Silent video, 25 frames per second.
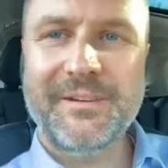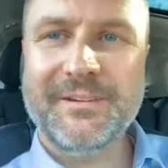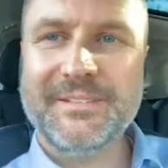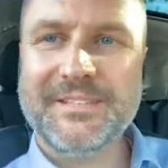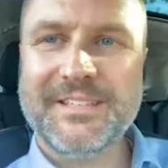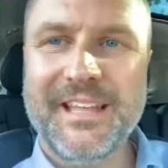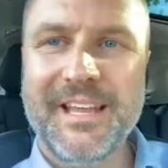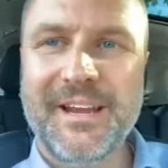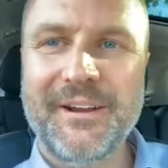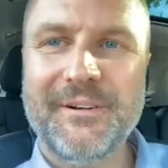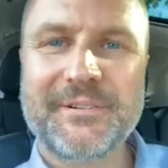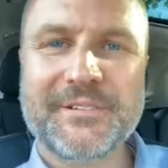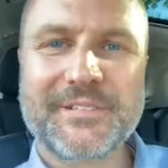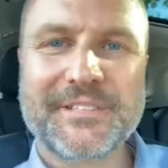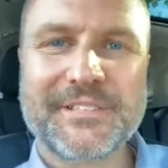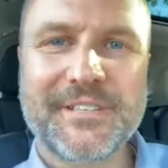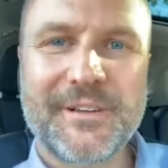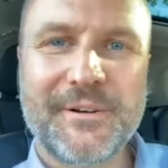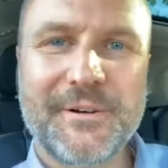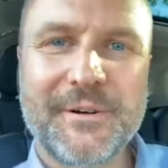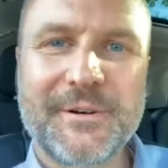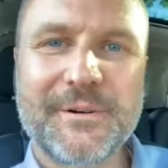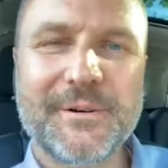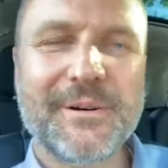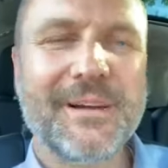was they were
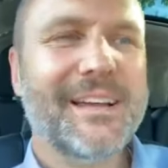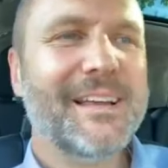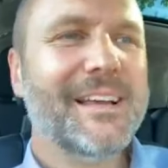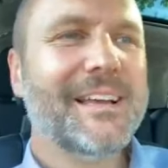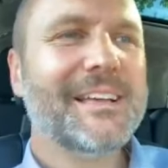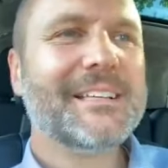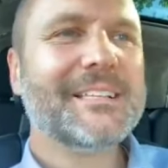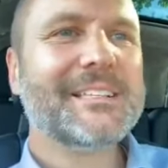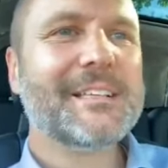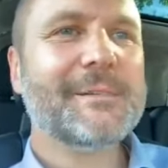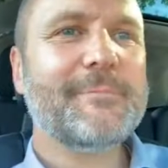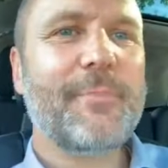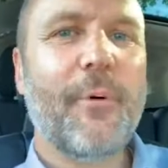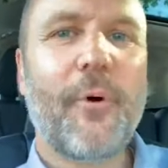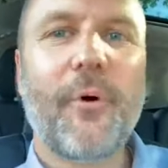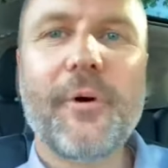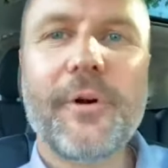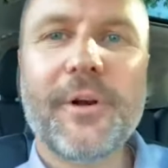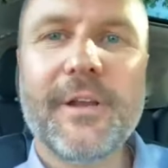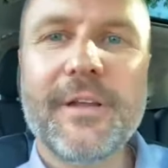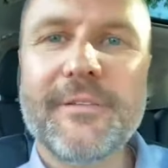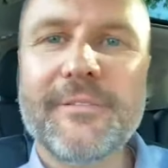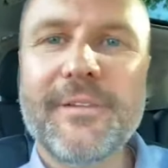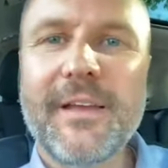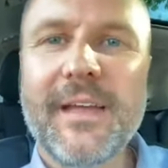so
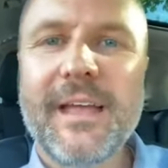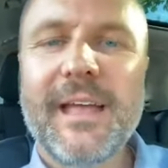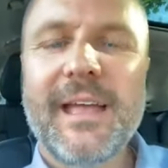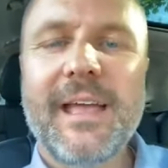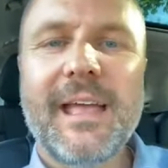supportive